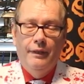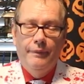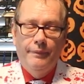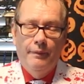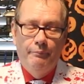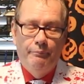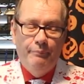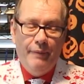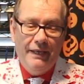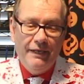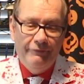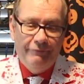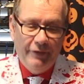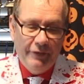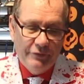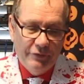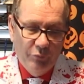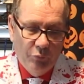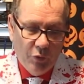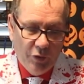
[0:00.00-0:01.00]
The
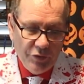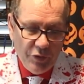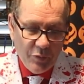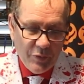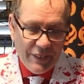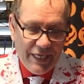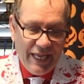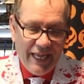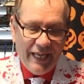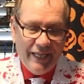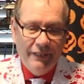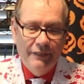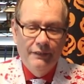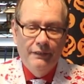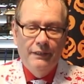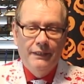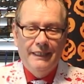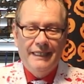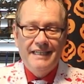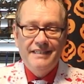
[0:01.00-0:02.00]
benefits of what you get,
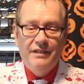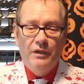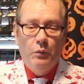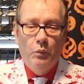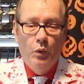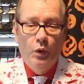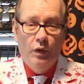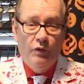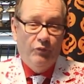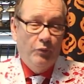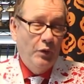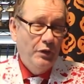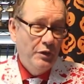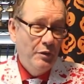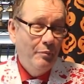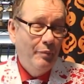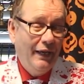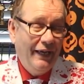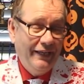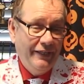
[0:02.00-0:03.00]
is it worth what
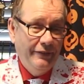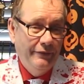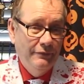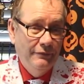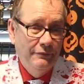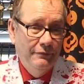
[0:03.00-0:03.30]
you pay?